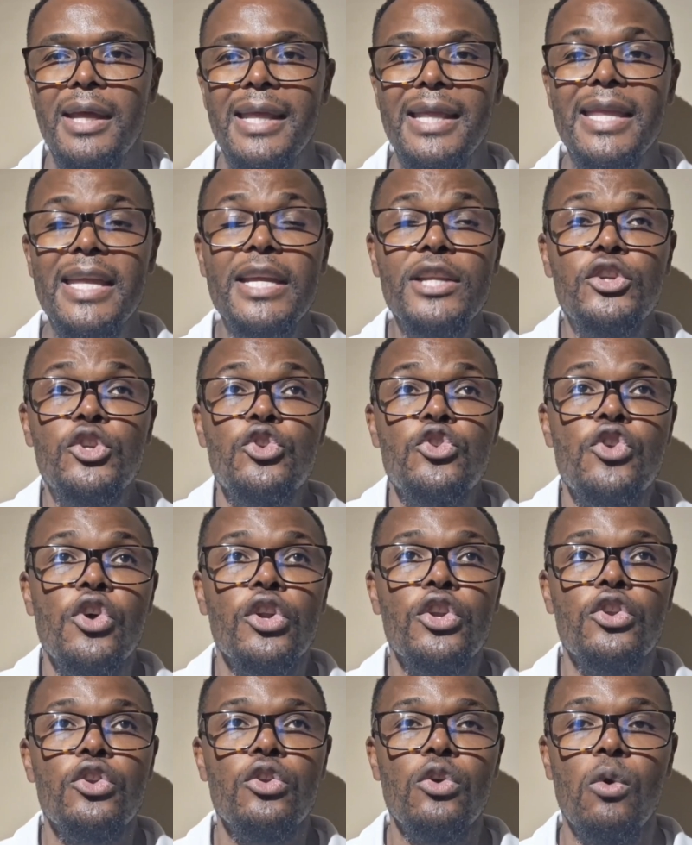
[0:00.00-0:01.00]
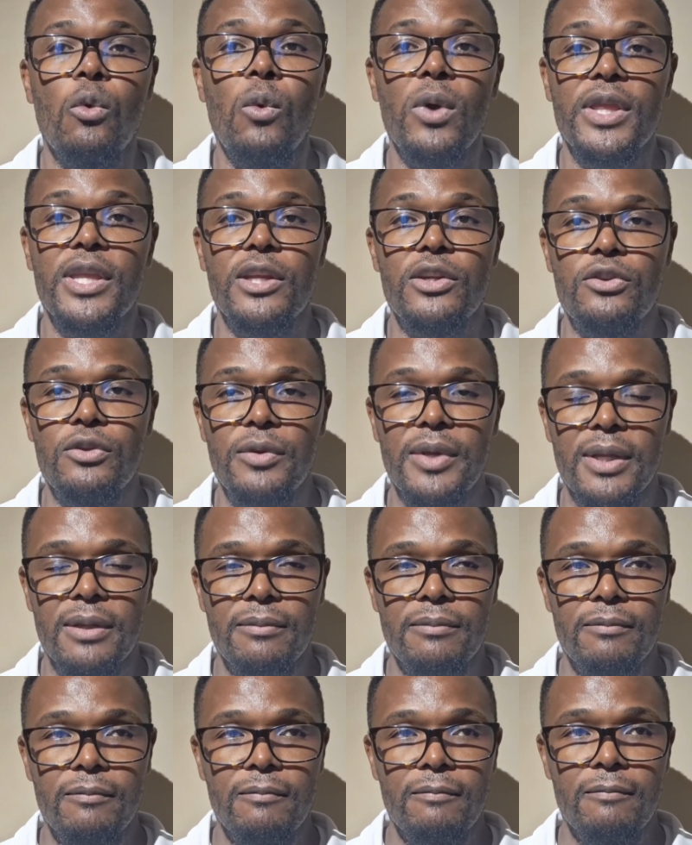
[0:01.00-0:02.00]
They do not know what they're doing.
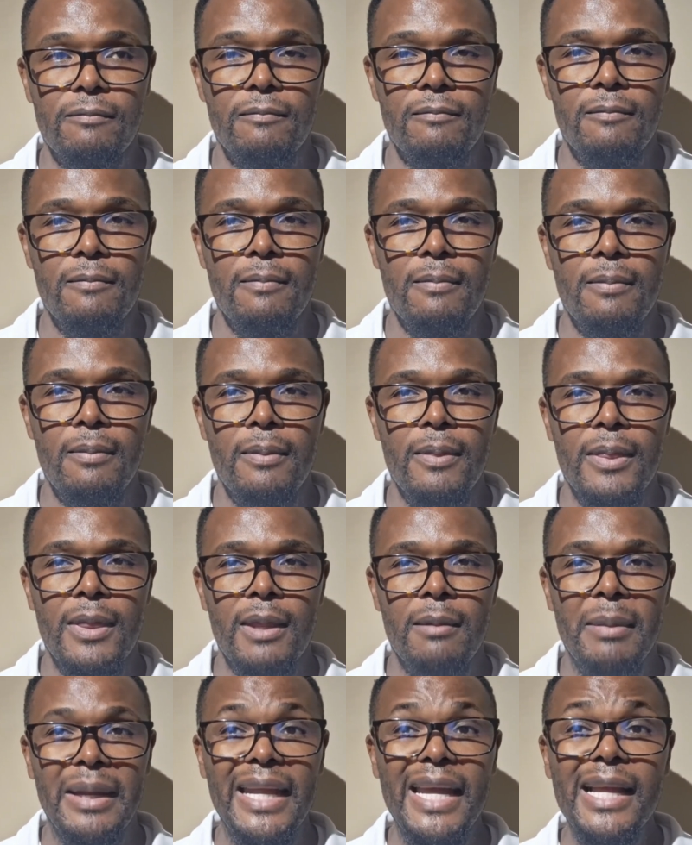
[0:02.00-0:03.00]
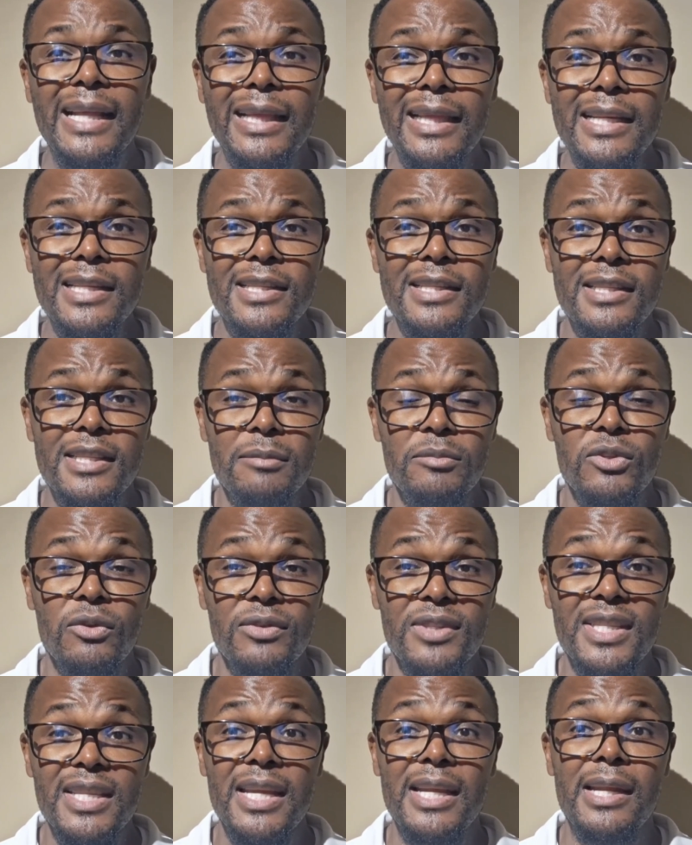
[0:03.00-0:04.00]
But at least in terms
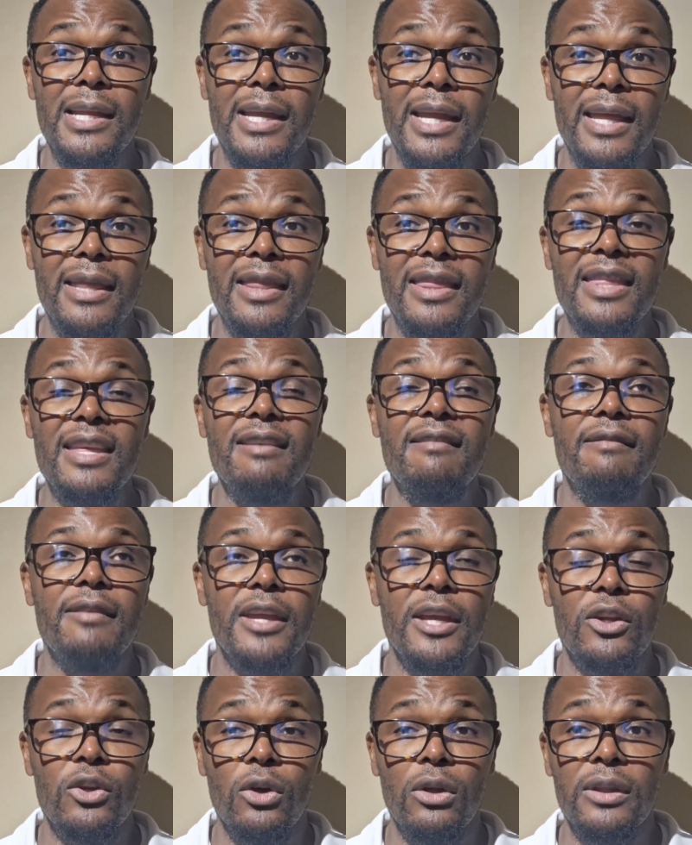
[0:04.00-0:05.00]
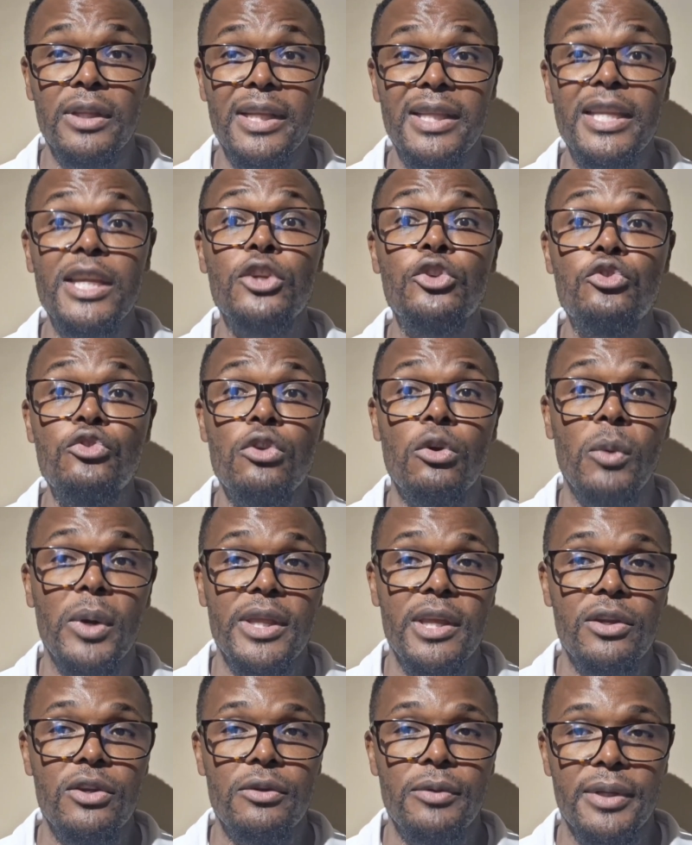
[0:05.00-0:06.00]
of stealing and thieving and all that, they do know
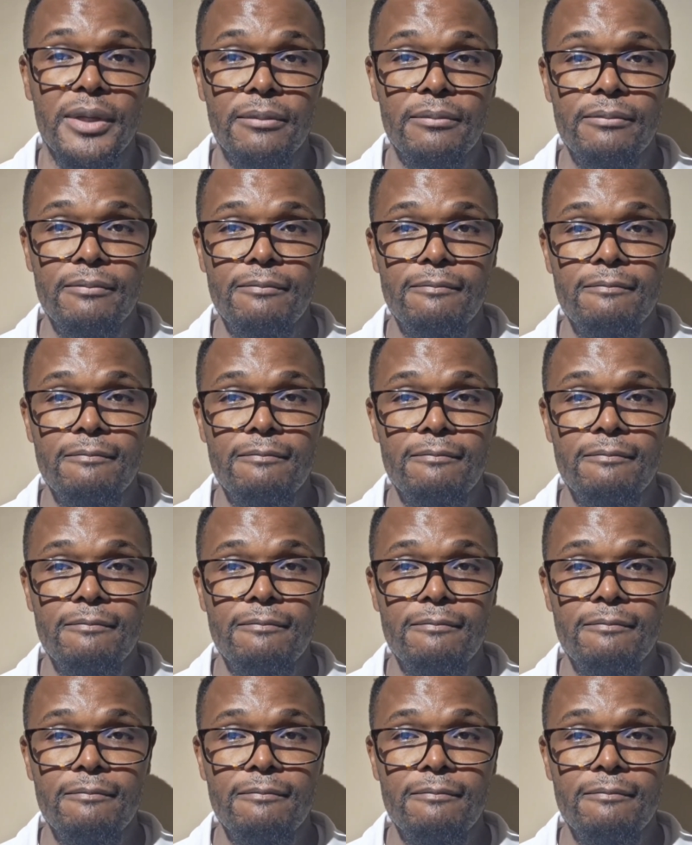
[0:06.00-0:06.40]
what they're doing.